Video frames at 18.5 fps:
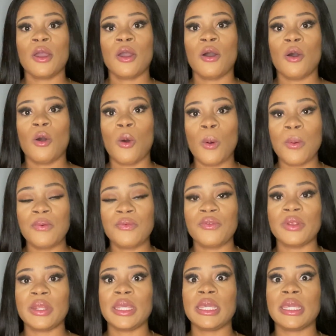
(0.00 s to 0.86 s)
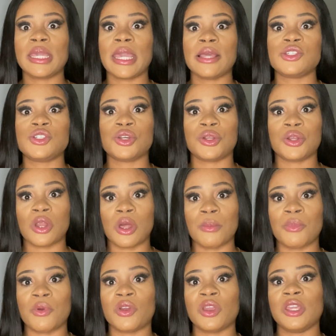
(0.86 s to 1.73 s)
hopefully get your
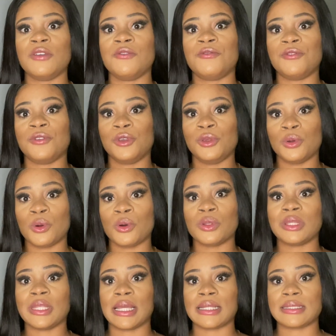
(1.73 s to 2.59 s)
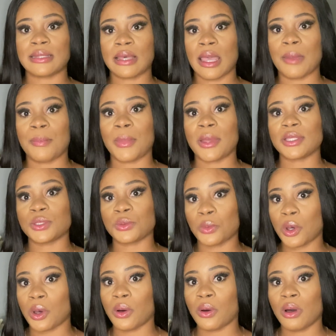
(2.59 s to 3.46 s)
number if you're that type as
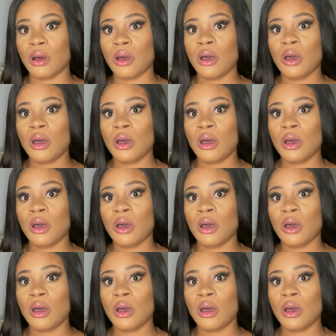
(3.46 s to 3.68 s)
well.